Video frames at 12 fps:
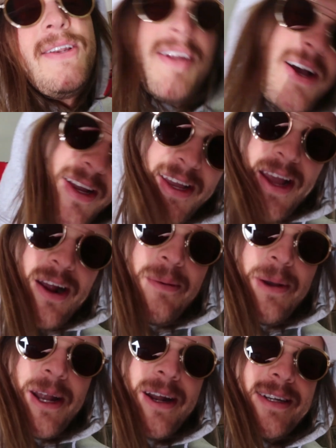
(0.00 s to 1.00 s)
not care
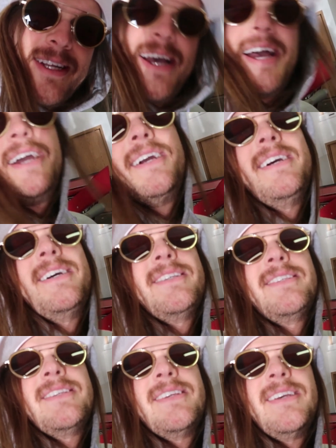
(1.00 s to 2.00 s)
about our
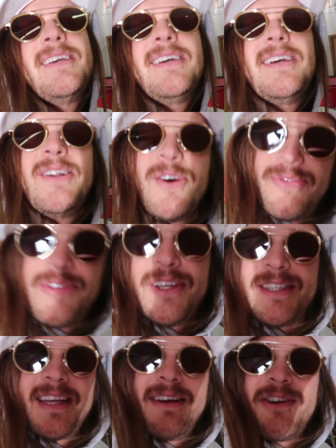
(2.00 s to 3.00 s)
tires, and
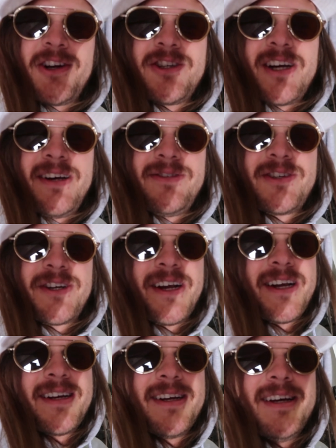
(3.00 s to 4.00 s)
hopefully save our
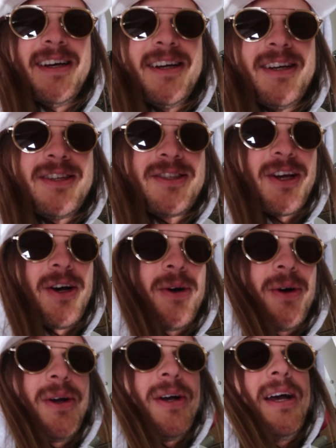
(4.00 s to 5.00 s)
drivetrain.
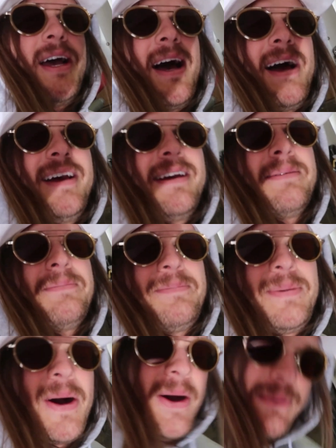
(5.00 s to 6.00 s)
So I am
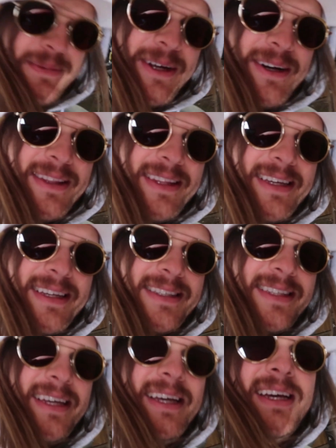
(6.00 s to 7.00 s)
pumped on
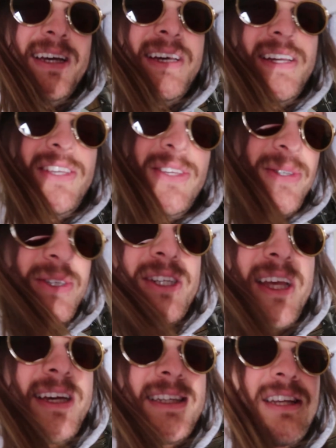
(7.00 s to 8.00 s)
these.
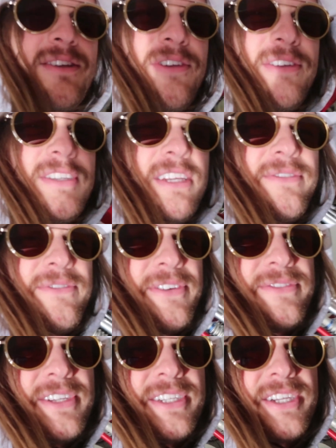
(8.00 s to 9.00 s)
Huge thanks to
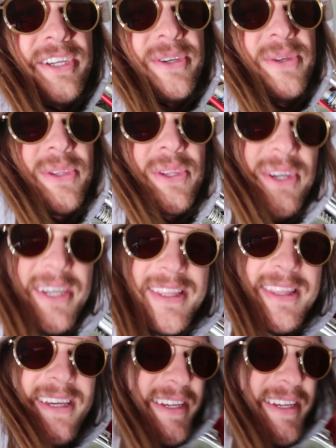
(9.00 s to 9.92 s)
1552. Look at